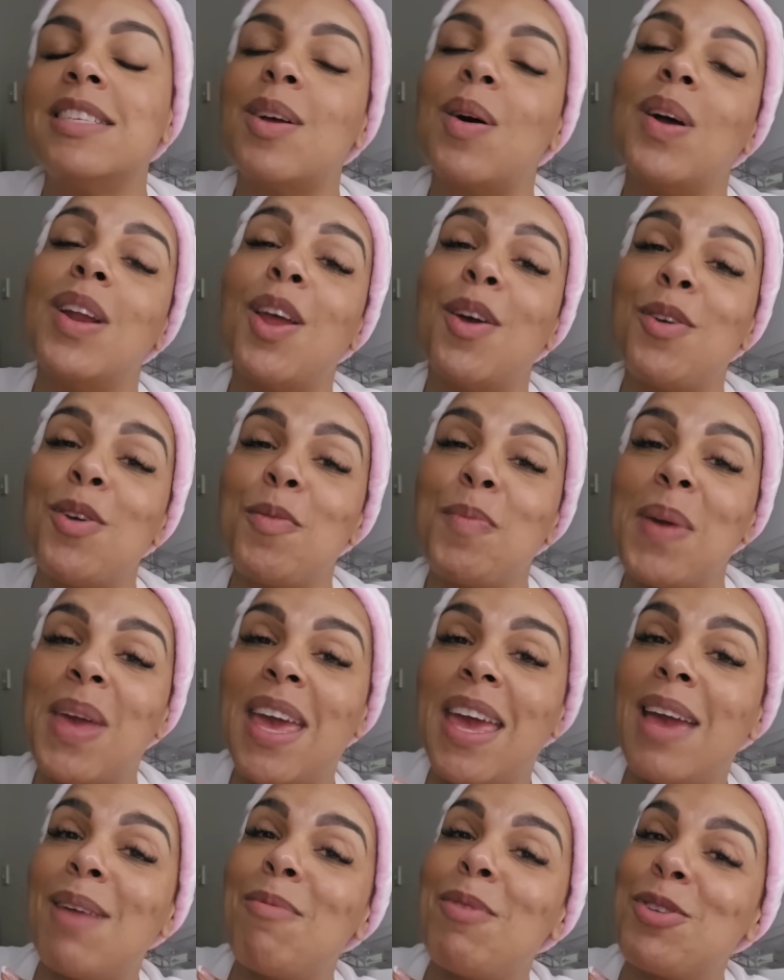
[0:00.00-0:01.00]
So I know you'll be
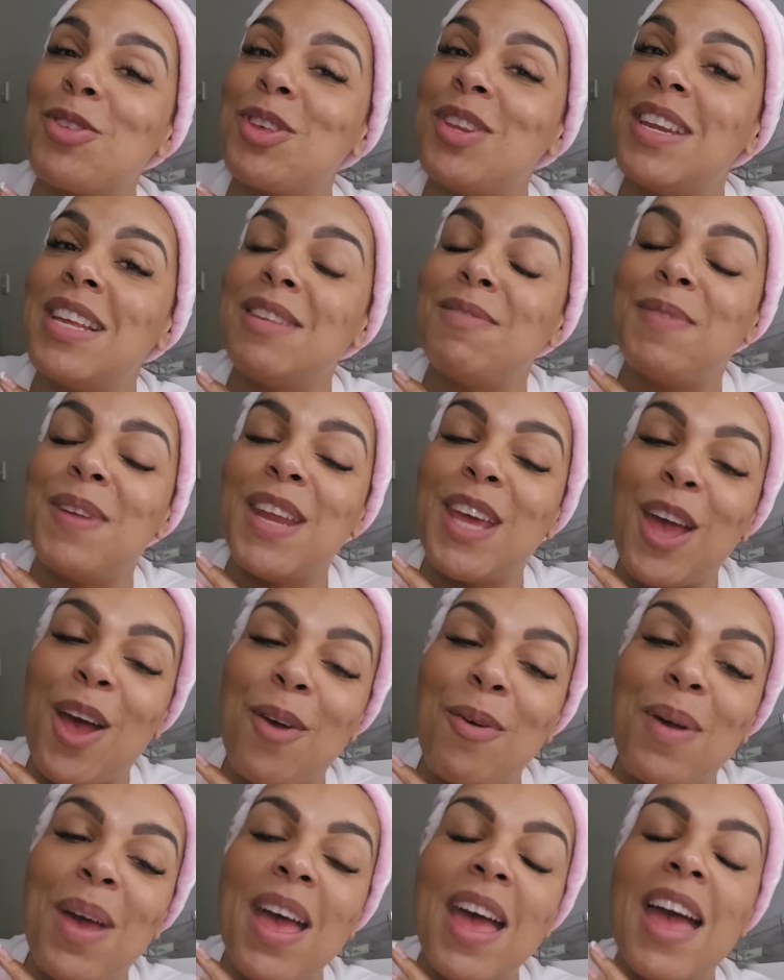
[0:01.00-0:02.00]
here watching this
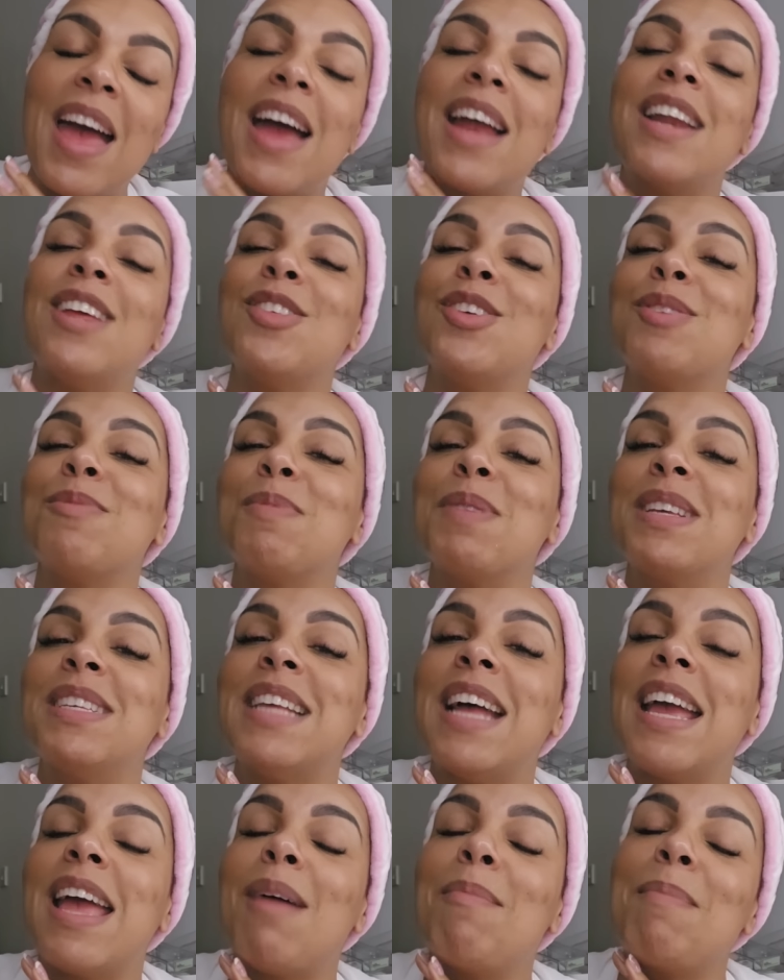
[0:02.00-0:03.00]
video, and I just want to
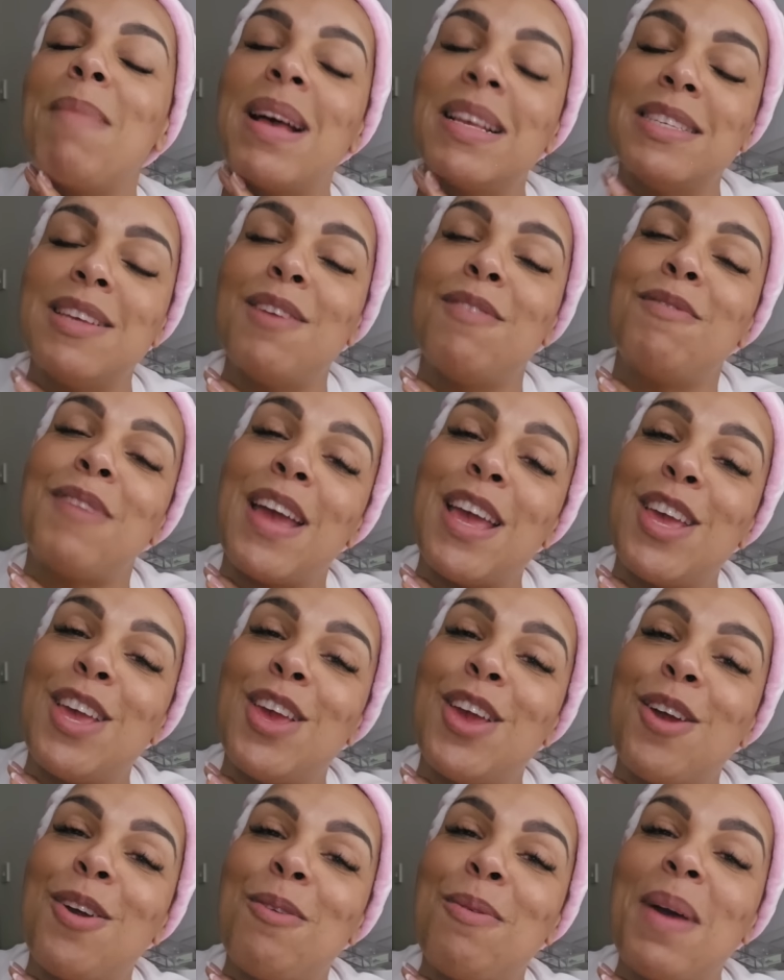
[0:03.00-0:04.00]
say a massive
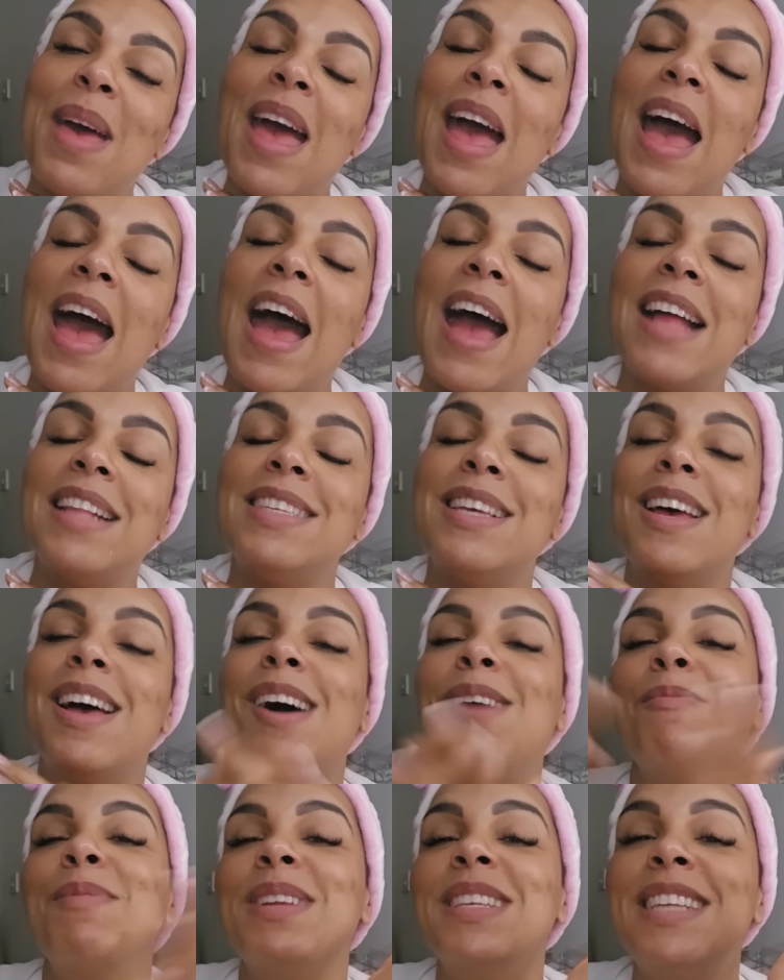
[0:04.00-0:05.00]
thank you, and
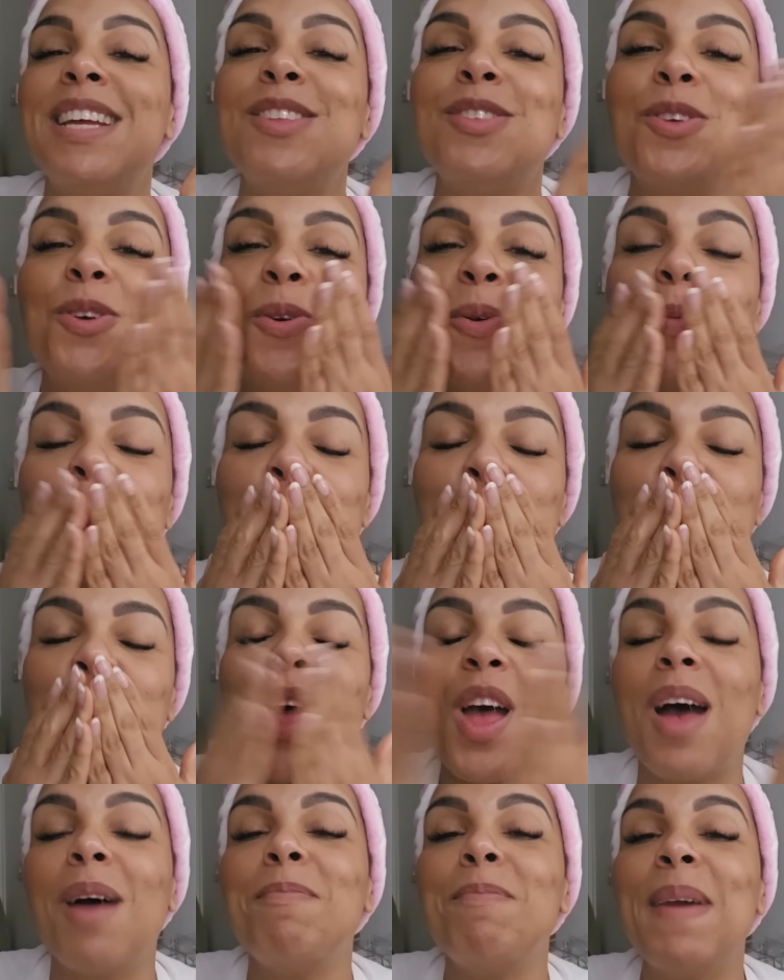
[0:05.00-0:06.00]
I want to send you
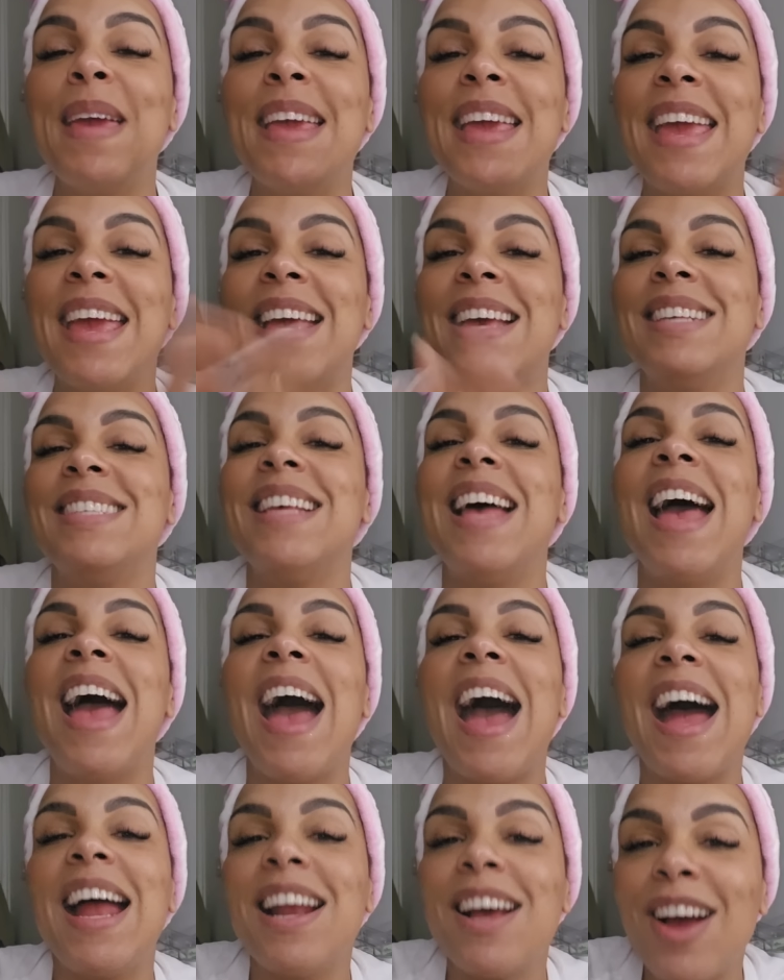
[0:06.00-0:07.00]
a big kiss
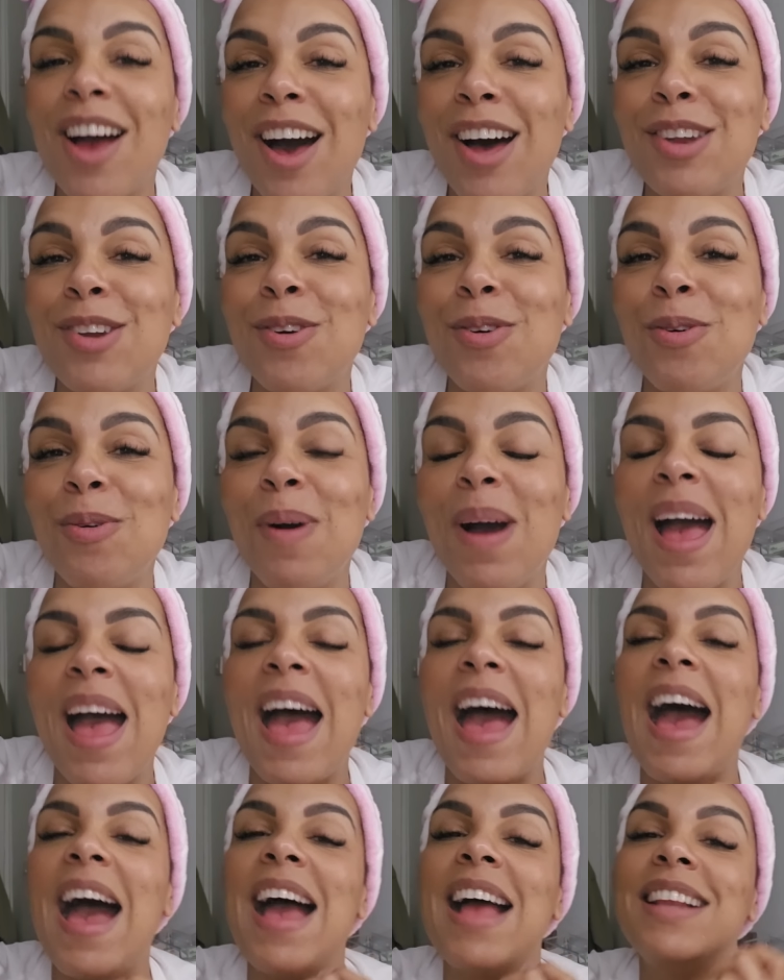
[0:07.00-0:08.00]
and a cuddle,
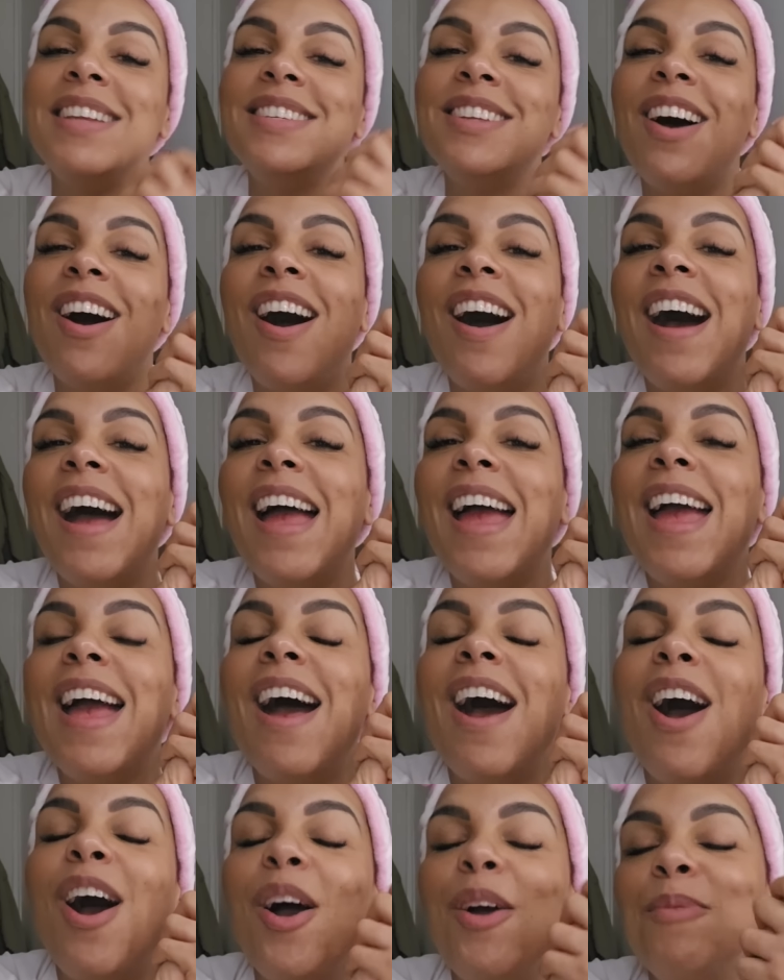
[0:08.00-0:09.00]
and I
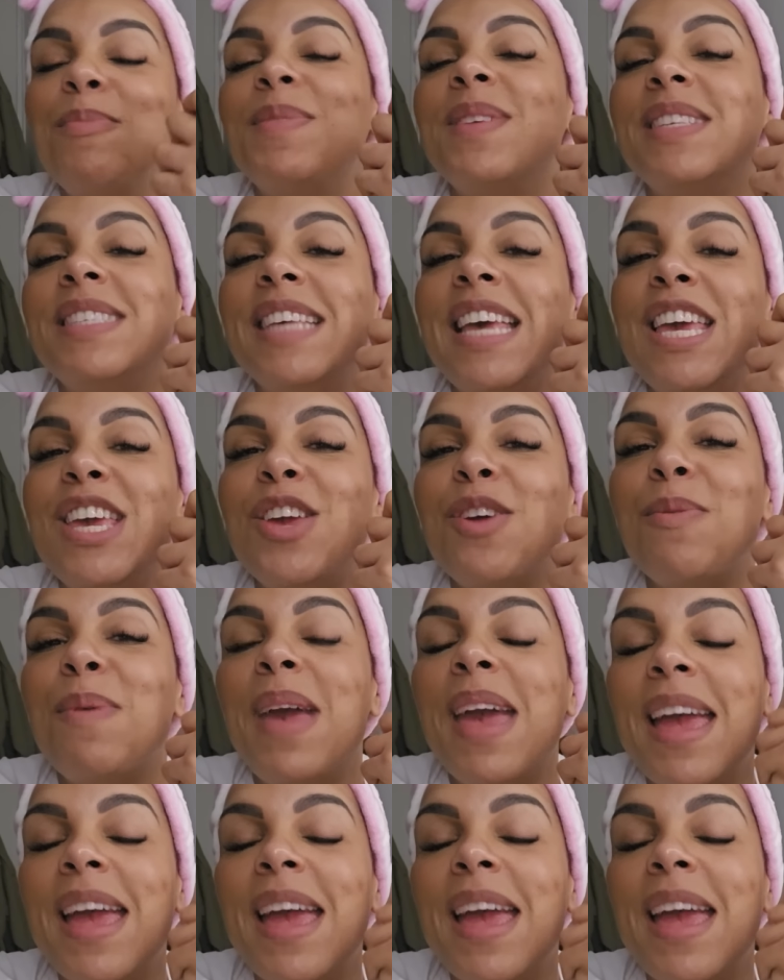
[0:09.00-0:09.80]
hope to see you